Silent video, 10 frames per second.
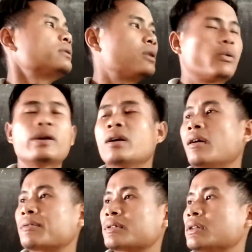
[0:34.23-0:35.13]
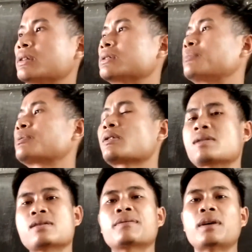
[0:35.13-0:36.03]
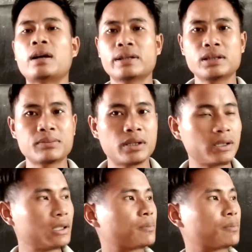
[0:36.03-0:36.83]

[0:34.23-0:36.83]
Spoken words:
the way of the process of earning money,